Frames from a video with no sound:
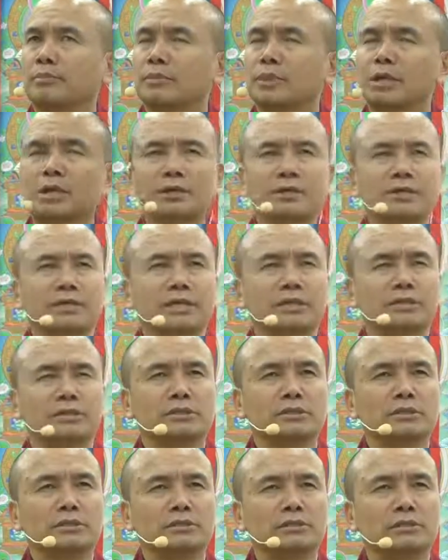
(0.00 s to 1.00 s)
Then he said,
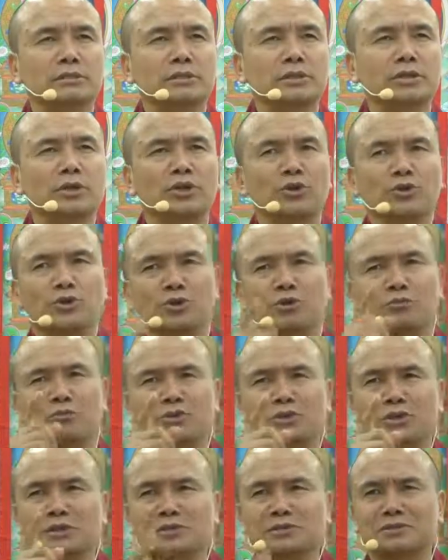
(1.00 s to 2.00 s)
"You're a
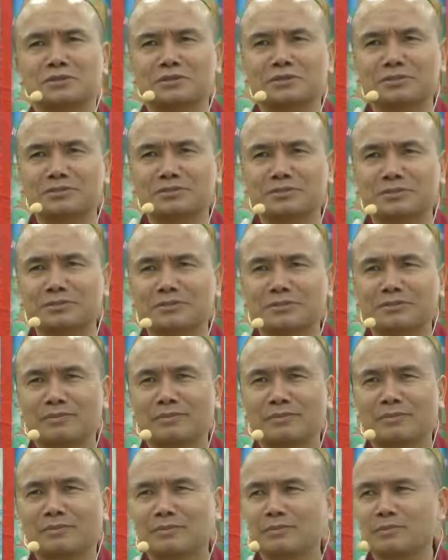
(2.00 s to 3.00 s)
Buddhist."
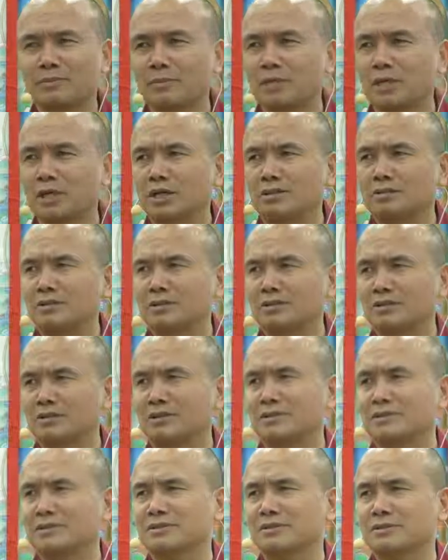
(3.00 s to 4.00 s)
I said,
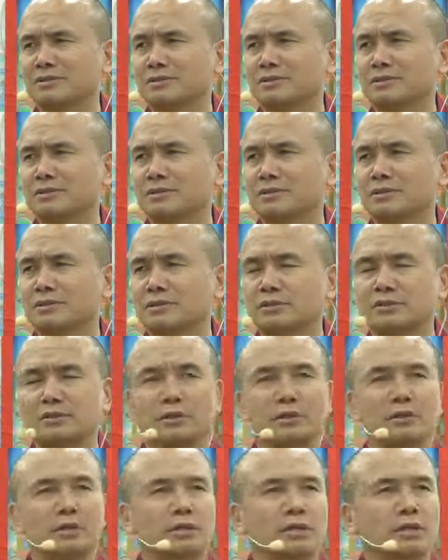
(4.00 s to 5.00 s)
"Yes."
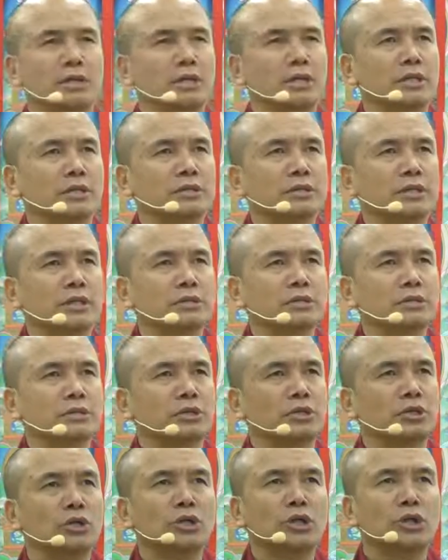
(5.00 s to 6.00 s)
He said,
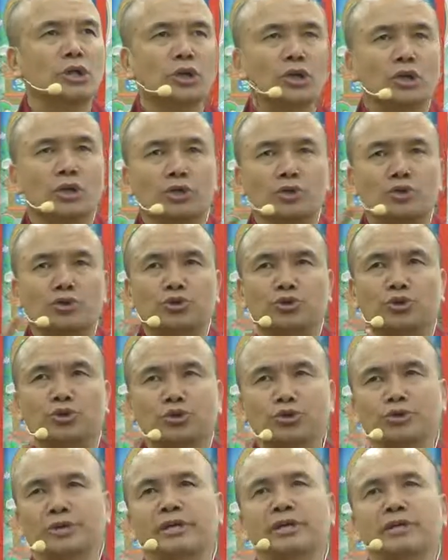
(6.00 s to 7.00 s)
"Do
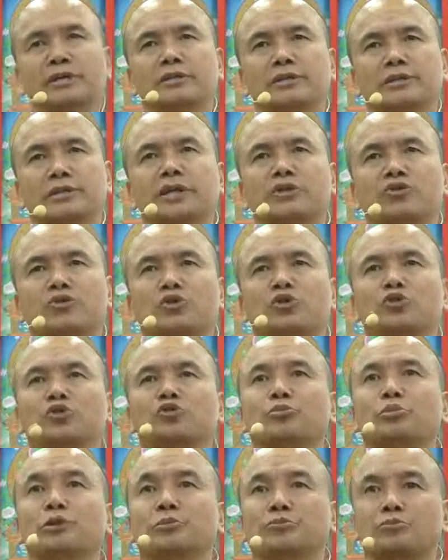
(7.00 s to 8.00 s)
you think that you're going
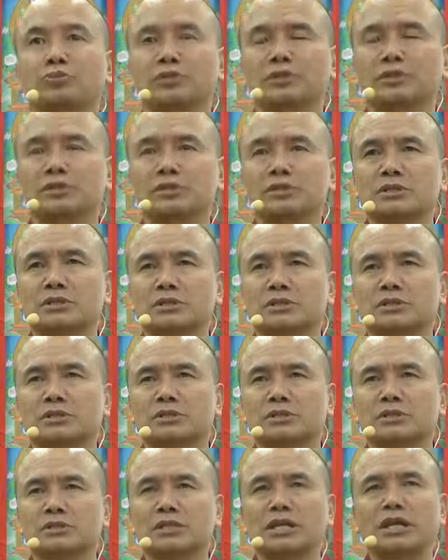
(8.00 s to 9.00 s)
to be a
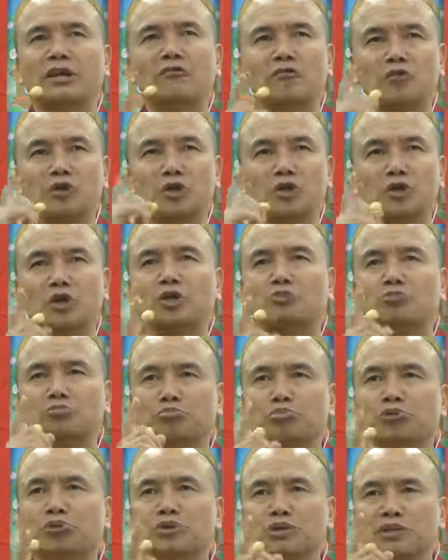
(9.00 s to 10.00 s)
Buddhist if you're
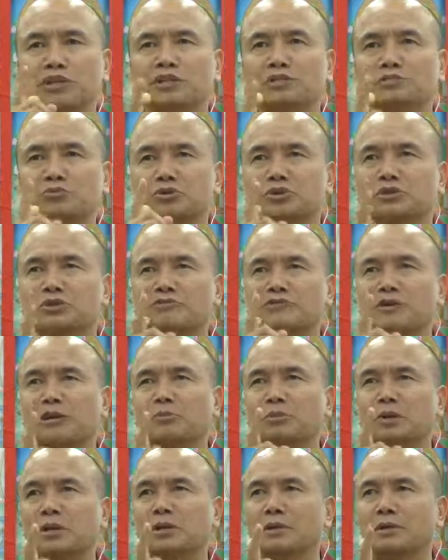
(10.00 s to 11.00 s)
not born in a Buddhist
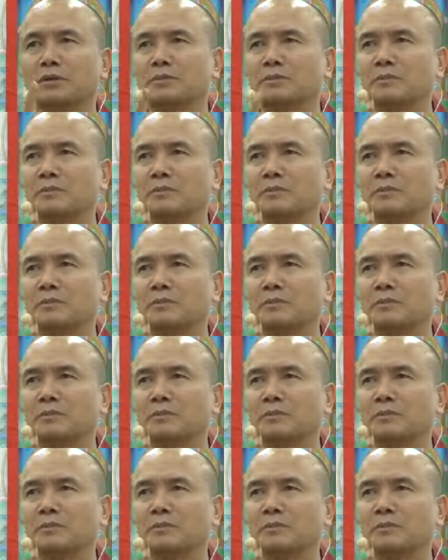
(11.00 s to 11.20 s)
family?"